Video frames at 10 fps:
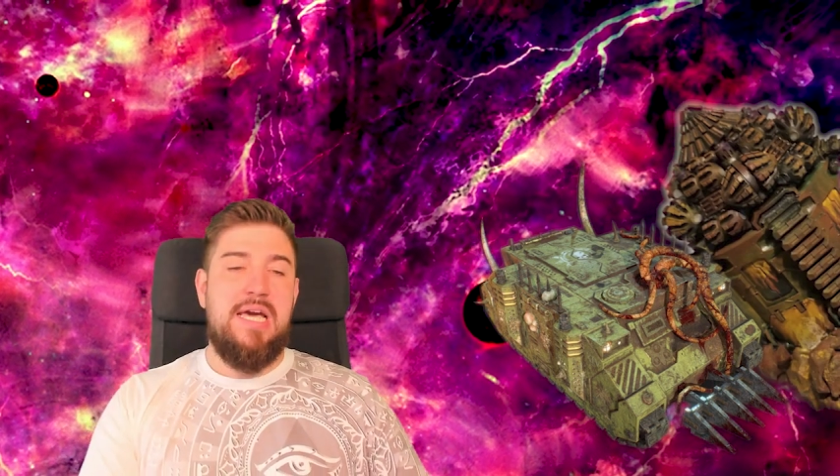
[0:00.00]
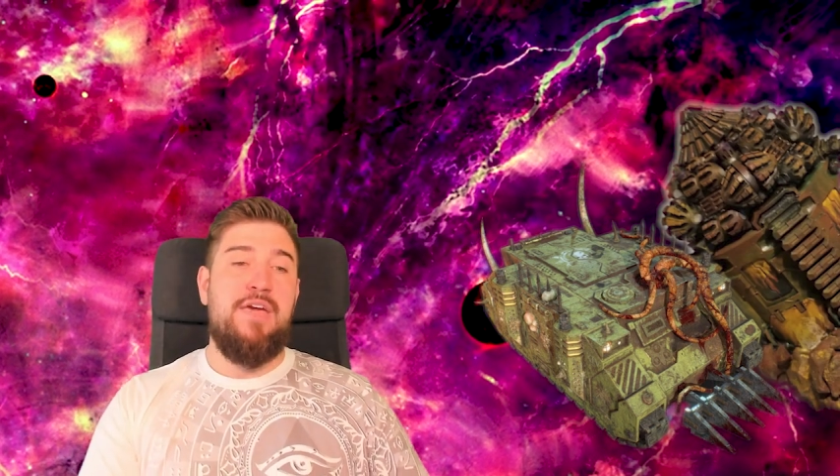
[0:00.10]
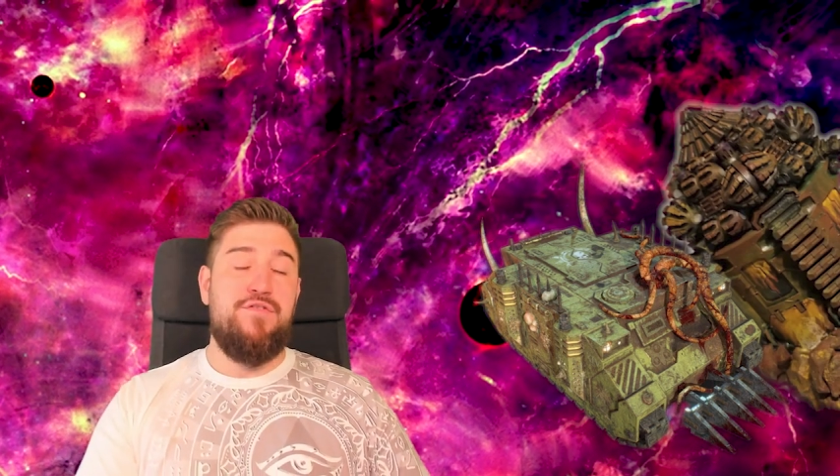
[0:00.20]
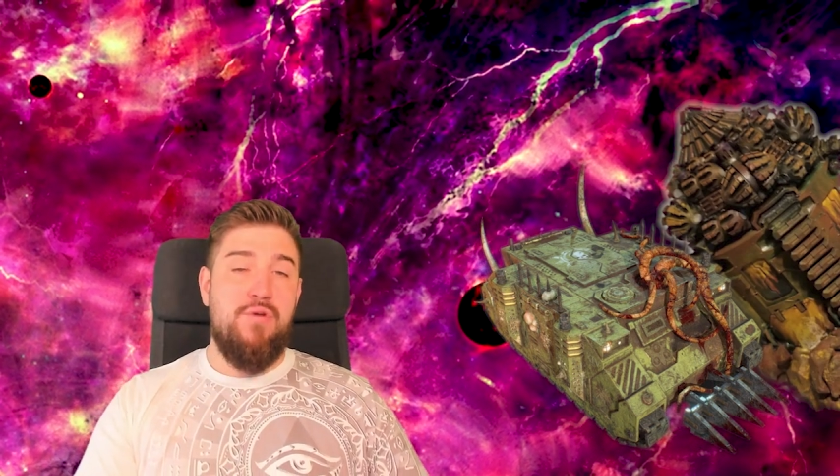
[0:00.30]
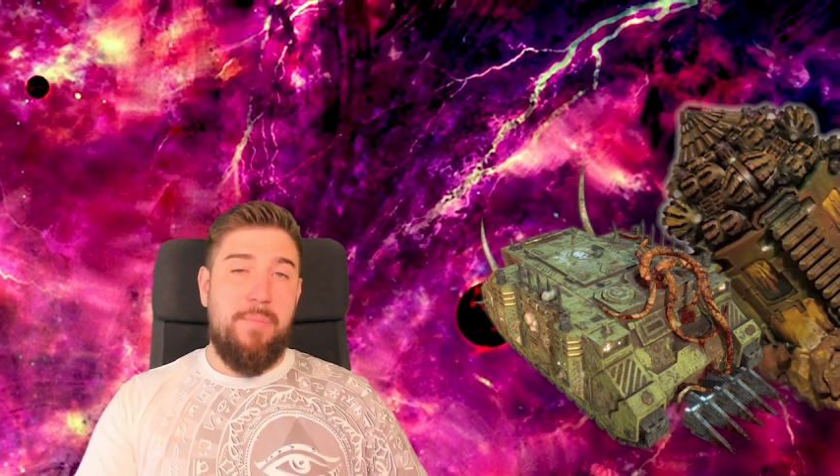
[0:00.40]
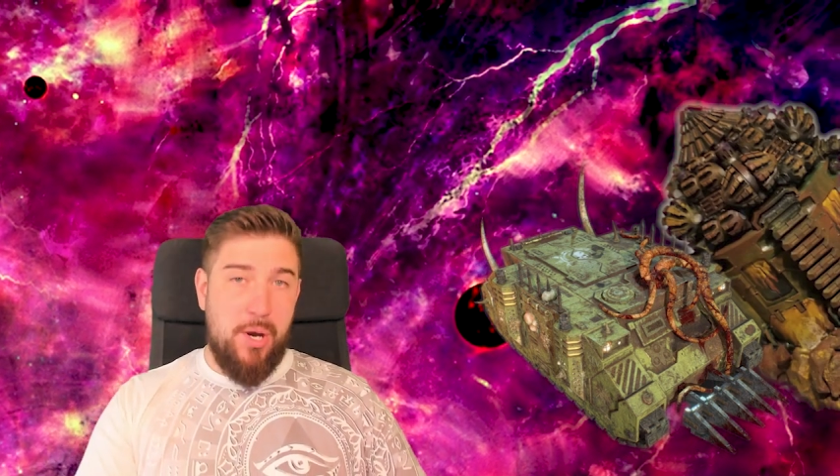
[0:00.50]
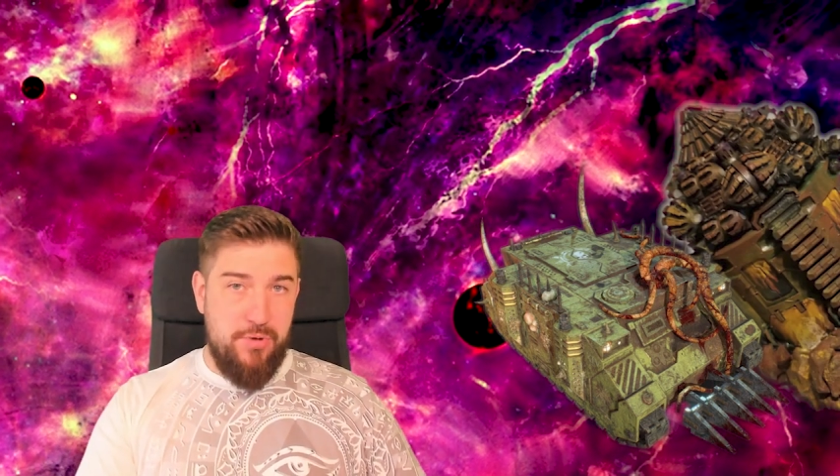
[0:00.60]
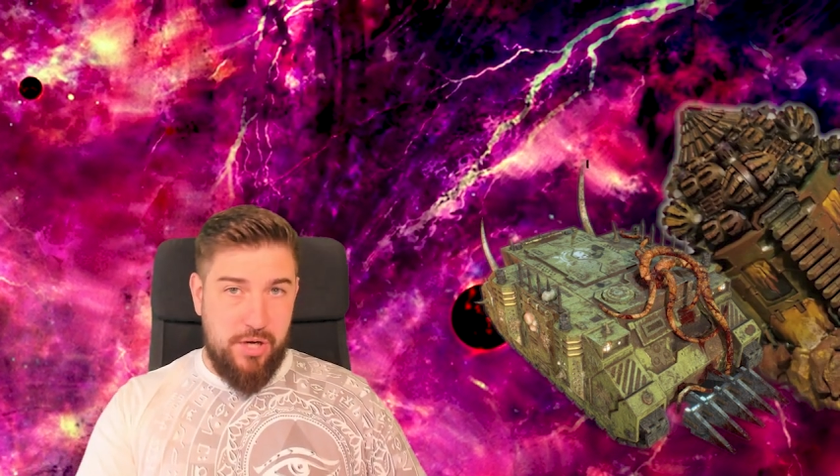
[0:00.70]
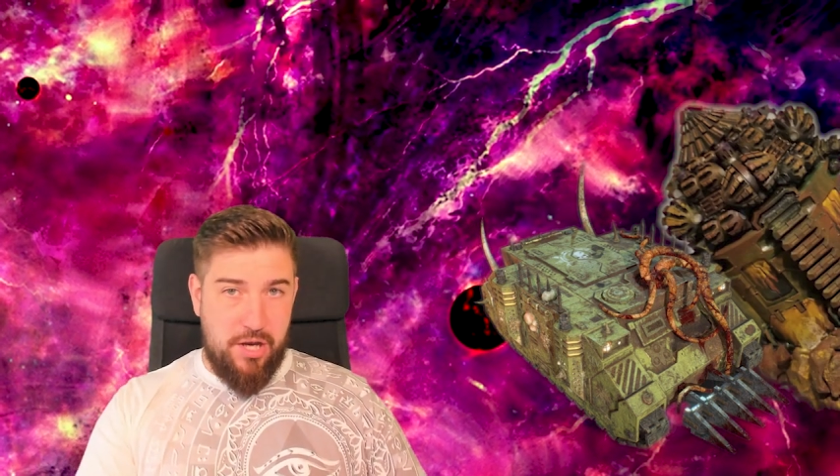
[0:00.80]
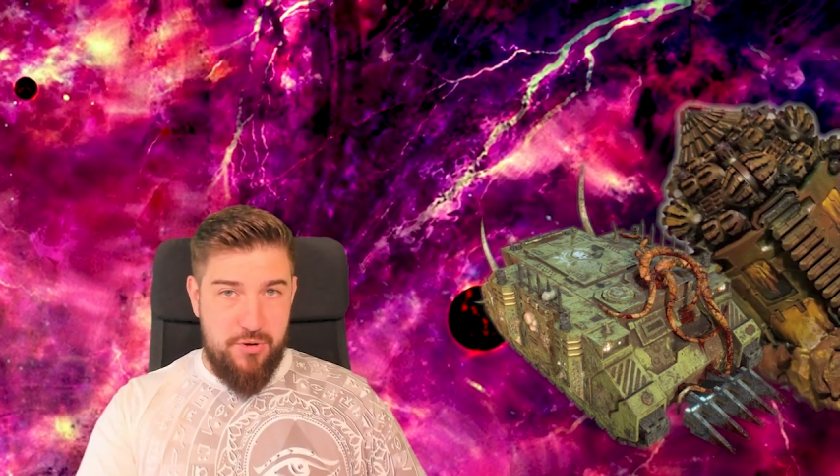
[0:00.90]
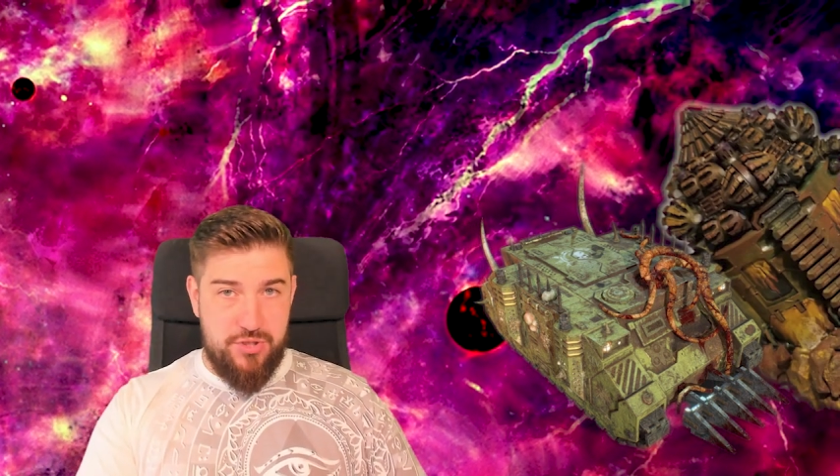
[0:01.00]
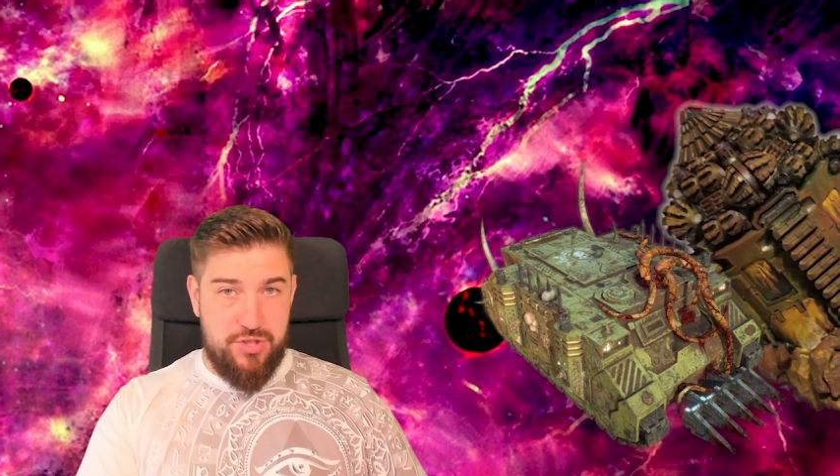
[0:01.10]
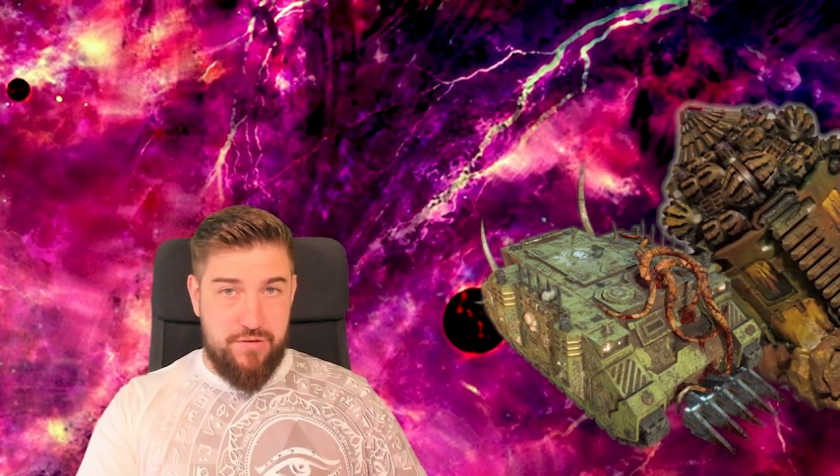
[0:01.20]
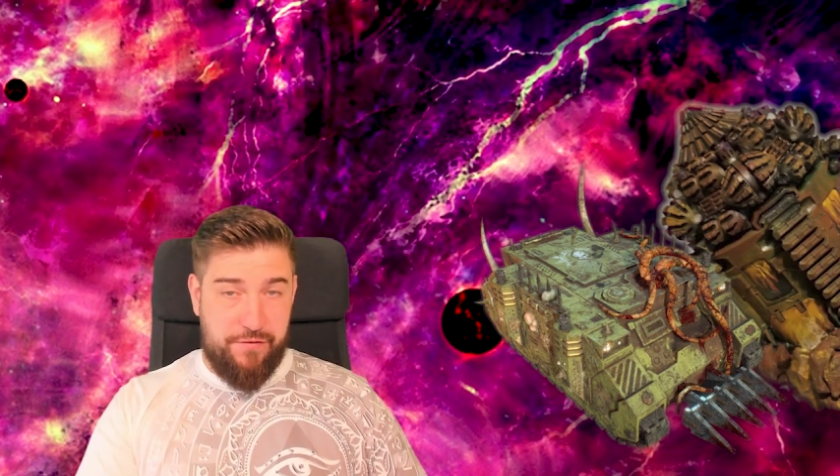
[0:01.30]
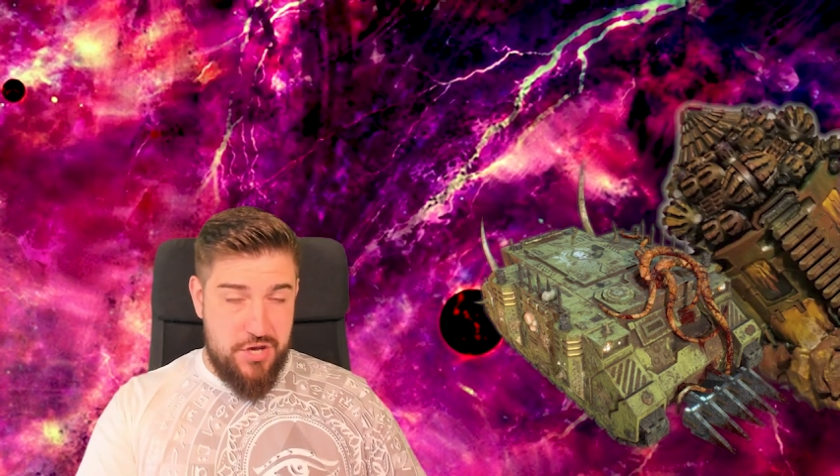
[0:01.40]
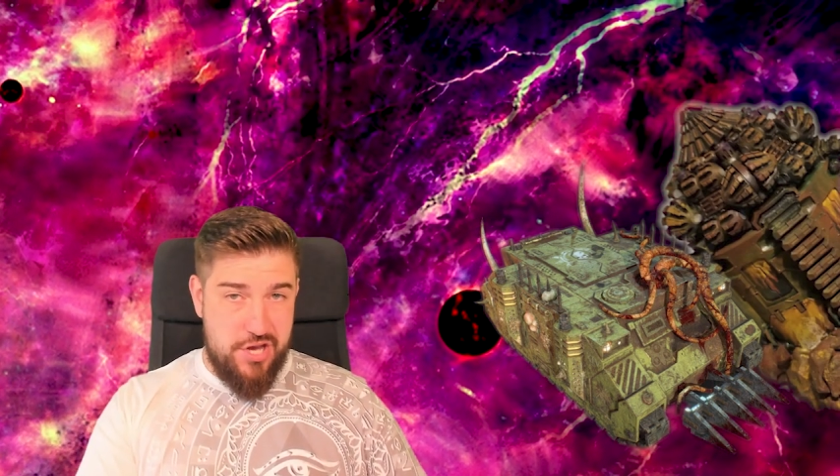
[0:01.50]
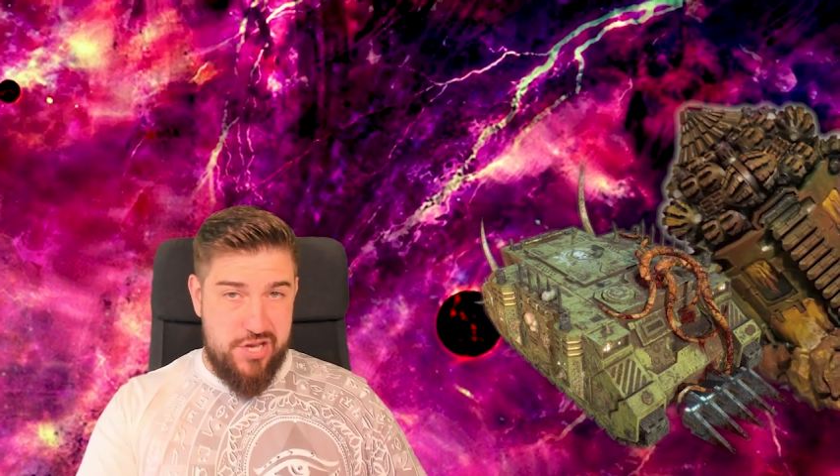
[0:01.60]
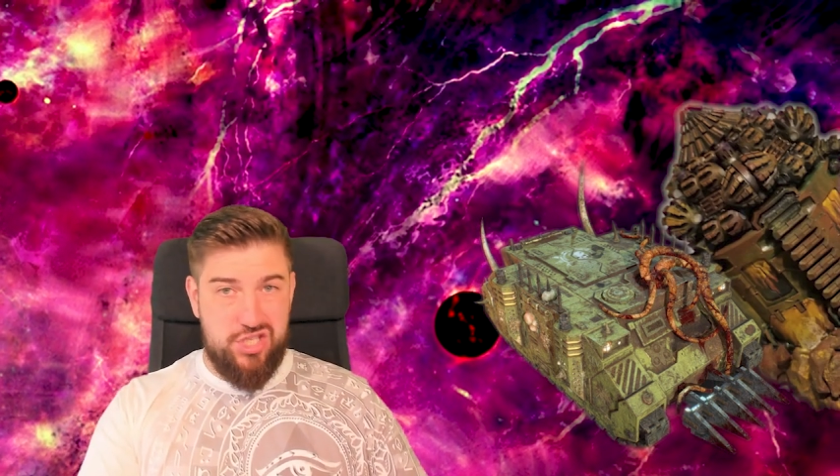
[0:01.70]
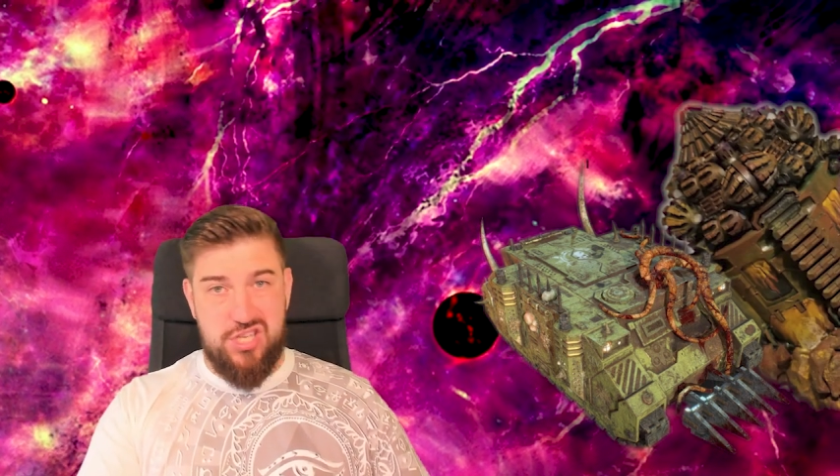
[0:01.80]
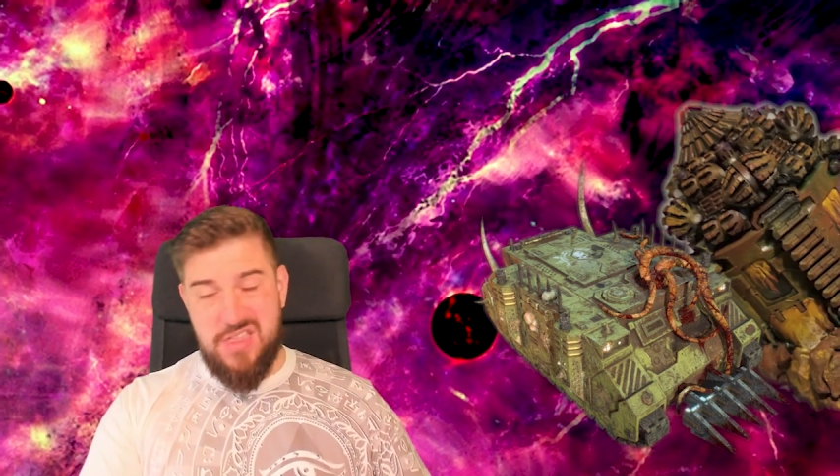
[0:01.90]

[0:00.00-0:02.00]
If your opponent goes first,